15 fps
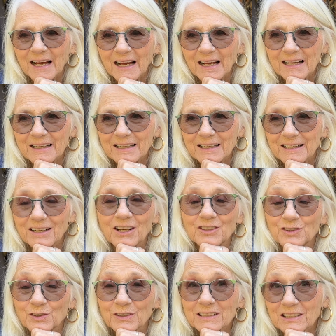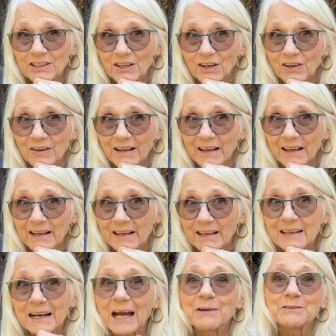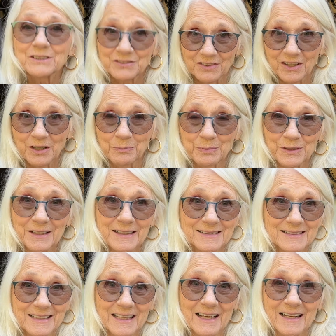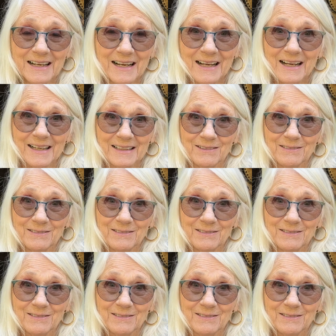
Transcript: in North Dakota, and I was very pleased that I